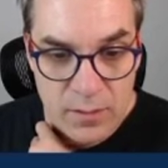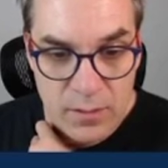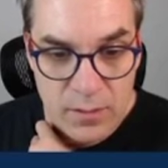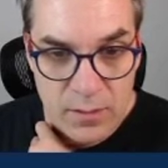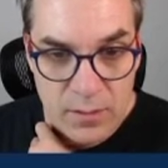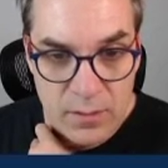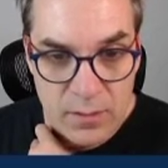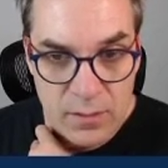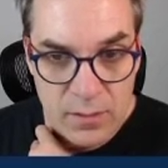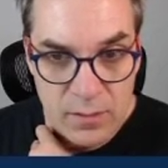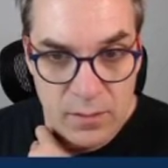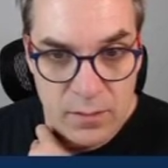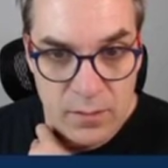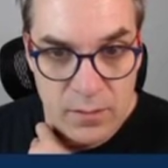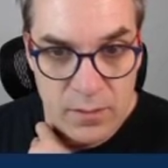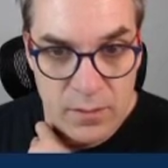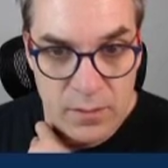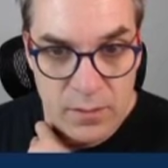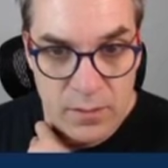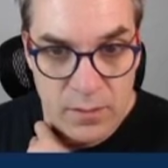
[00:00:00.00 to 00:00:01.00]
Ah,
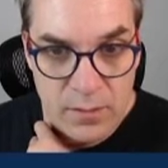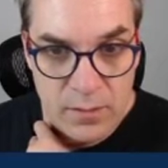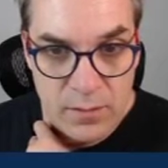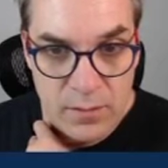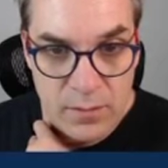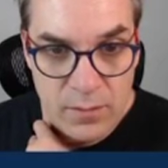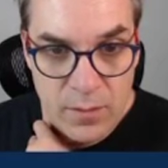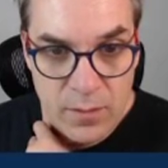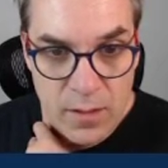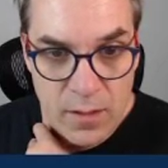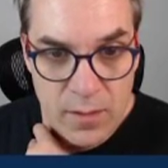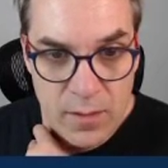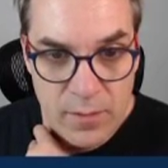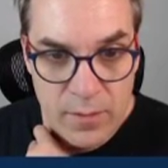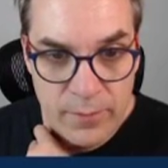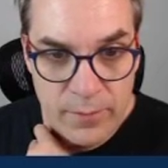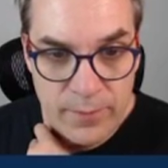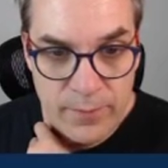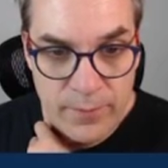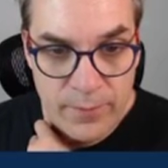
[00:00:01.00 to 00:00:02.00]
okay,
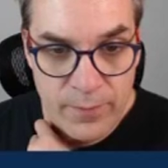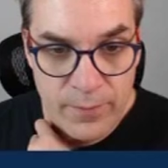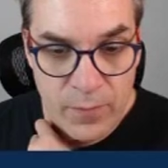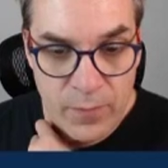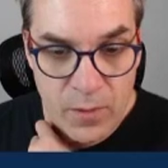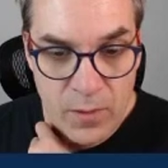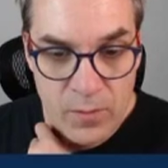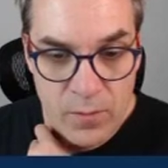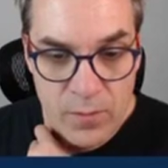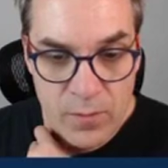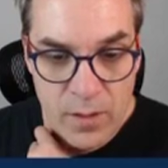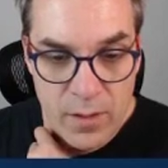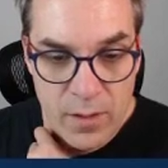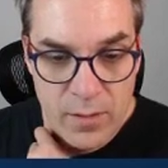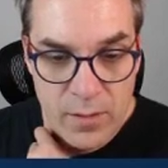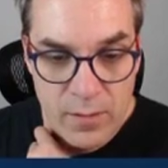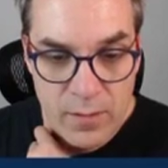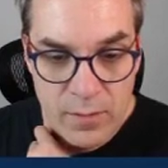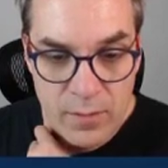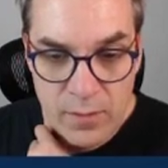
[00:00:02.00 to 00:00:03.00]
okay.
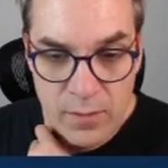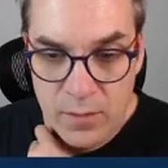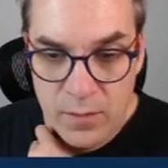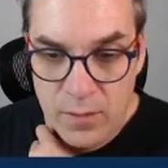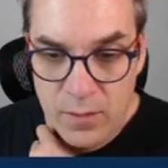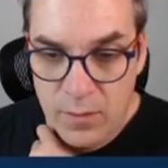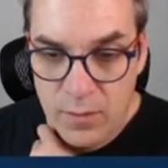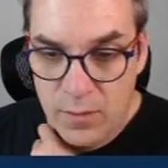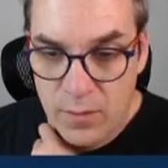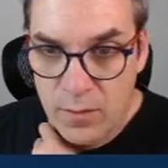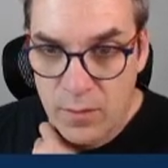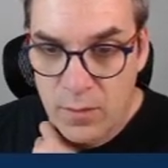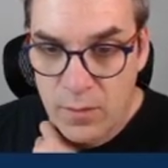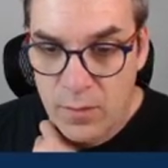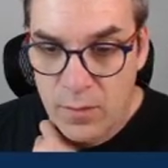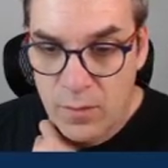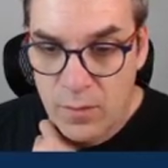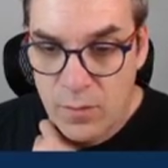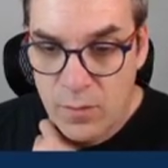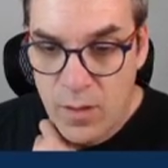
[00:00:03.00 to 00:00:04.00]

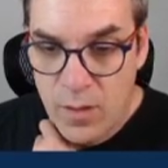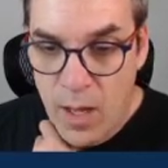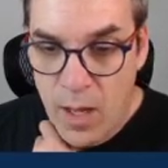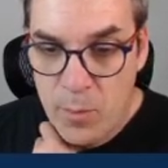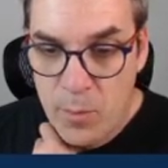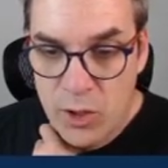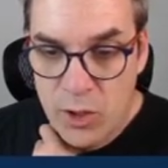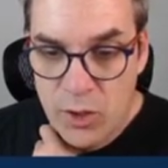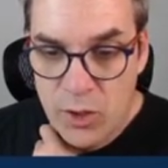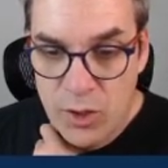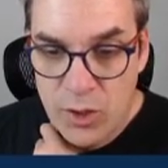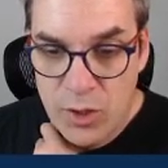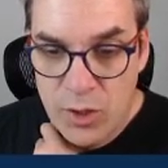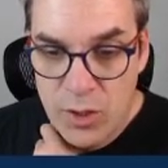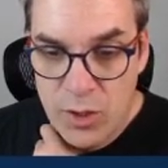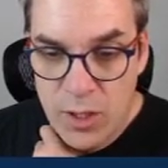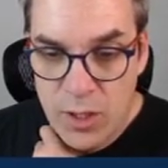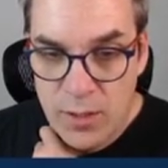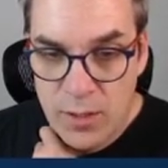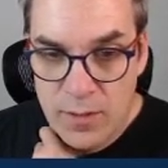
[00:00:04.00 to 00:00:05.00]
So I must
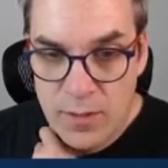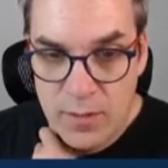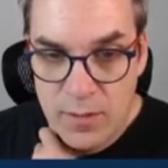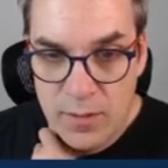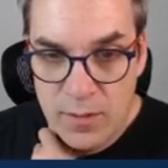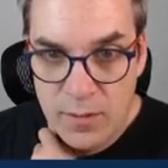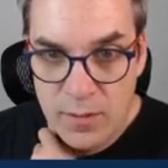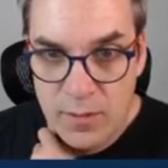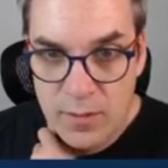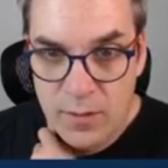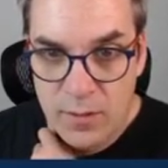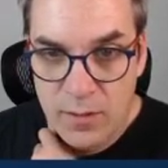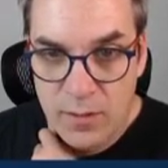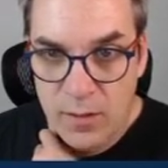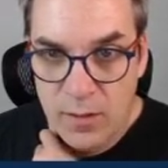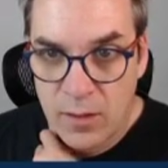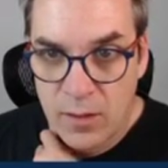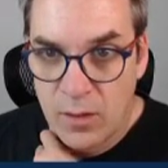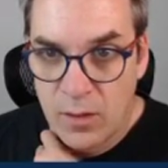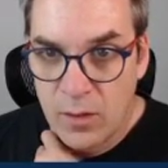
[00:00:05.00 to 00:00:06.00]
not
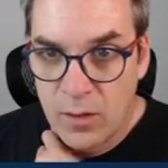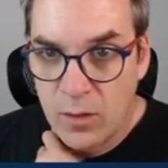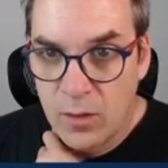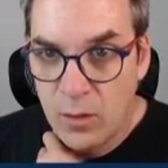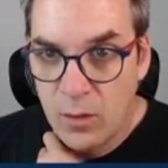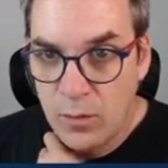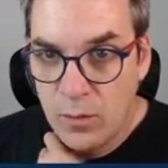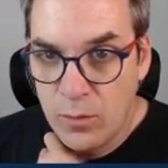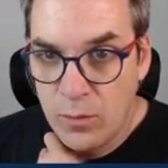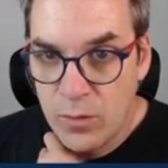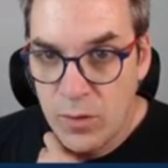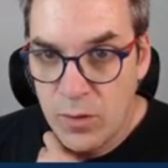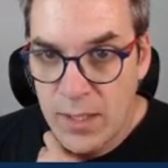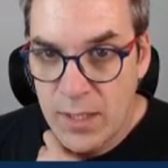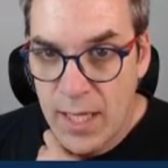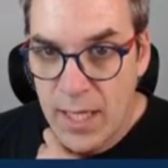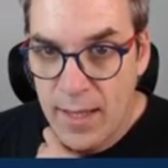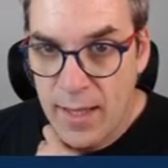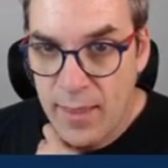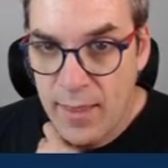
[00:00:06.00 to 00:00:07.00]
close
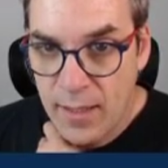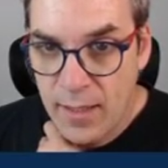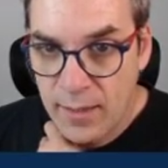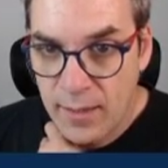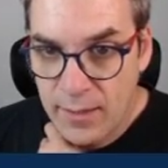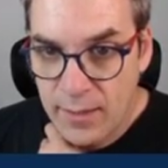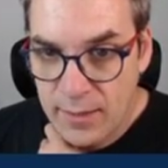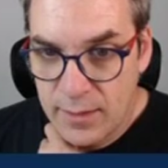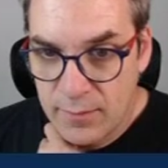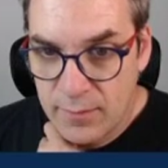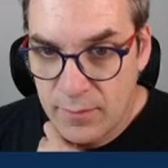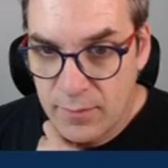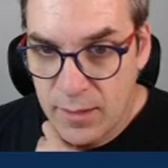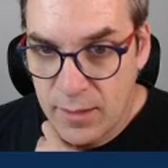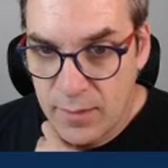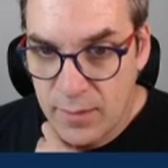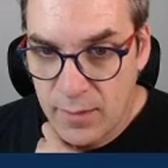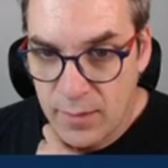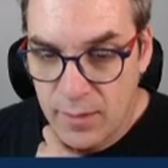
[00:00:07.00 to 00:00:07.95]
that thing then, right?